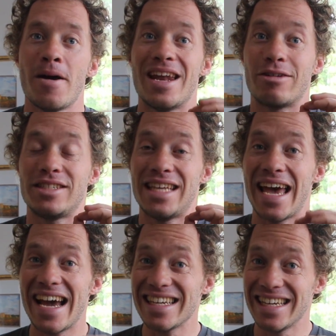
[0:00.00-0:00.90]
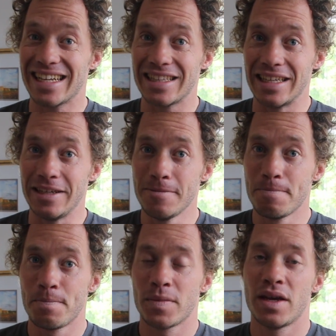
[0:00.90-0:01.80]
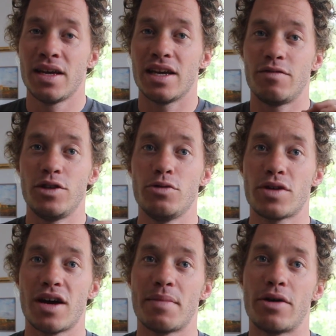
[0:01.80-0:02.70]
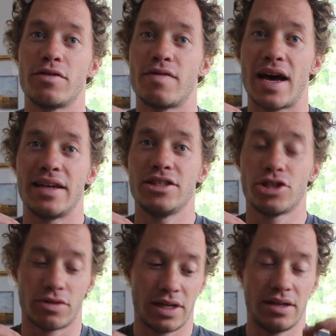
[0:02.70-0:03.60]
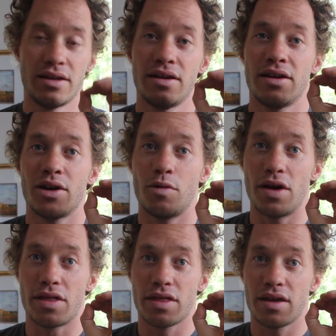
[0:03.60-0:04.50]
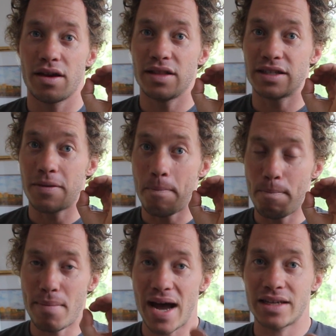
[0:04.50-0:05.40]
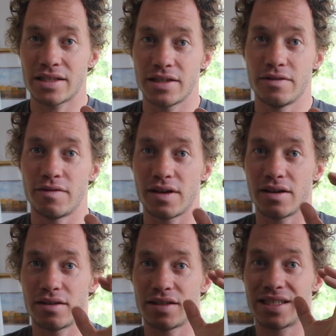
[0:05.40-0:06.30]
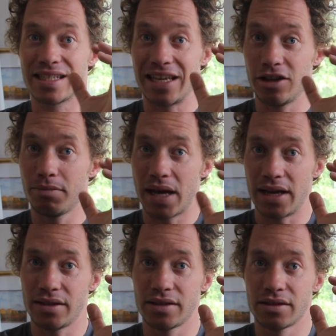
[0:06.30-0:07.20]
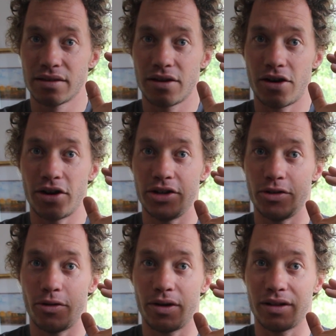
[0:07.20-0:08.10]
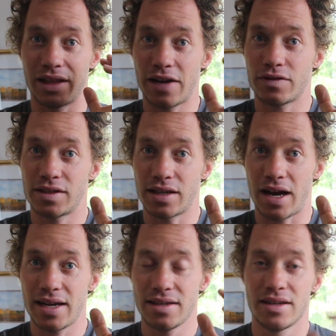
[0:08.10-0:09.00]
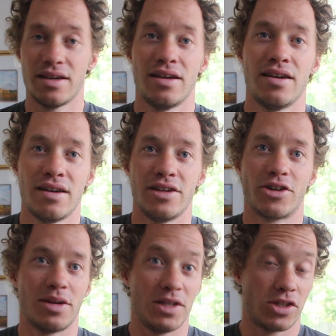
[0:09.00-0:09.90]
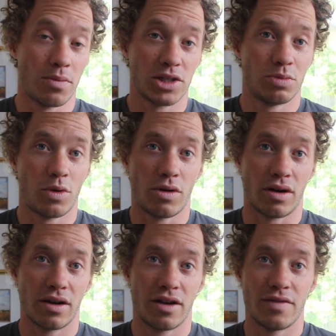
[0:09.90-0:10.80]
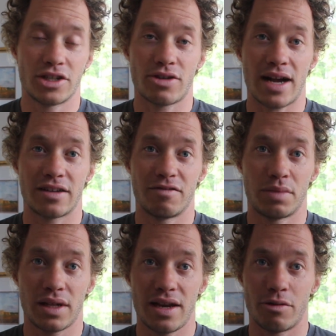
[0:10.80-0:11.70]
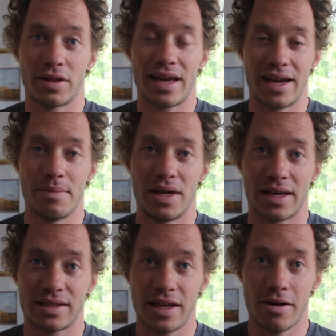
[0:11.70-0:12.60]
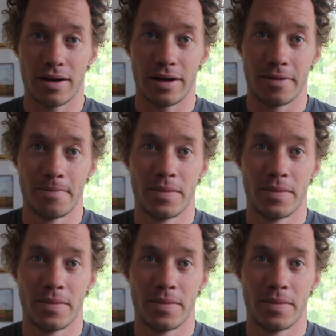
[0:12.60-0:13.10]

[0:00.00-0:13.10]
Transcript: Now, technically, if you come out of that injury with this massive skill base on your left side, you're going to be so much more of an attractive player with that ambidexterity